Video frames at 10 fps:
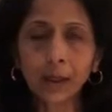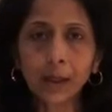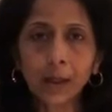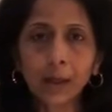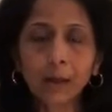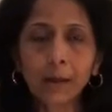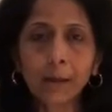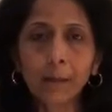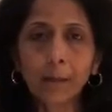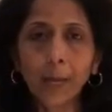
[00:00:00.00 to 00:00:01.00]

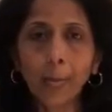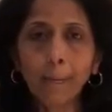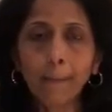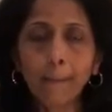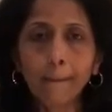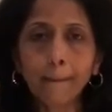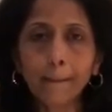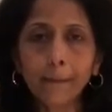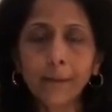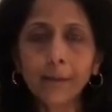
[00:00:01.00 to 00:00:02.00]

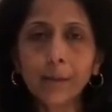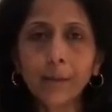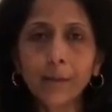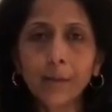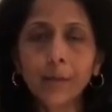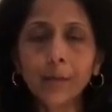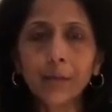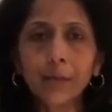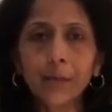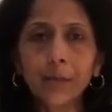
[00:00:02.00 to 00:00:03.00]

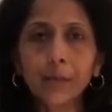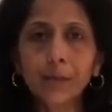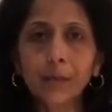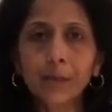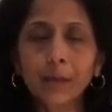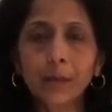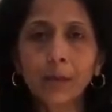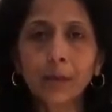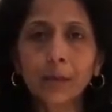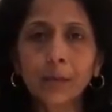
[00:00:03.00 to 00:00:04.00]

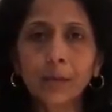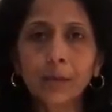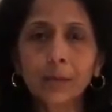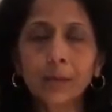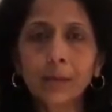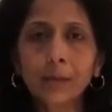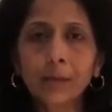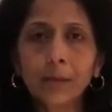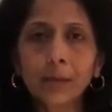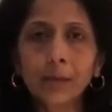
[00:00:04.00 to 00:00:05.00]

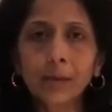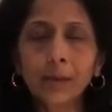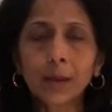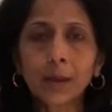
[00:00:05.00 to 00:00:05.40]
(no one is talking)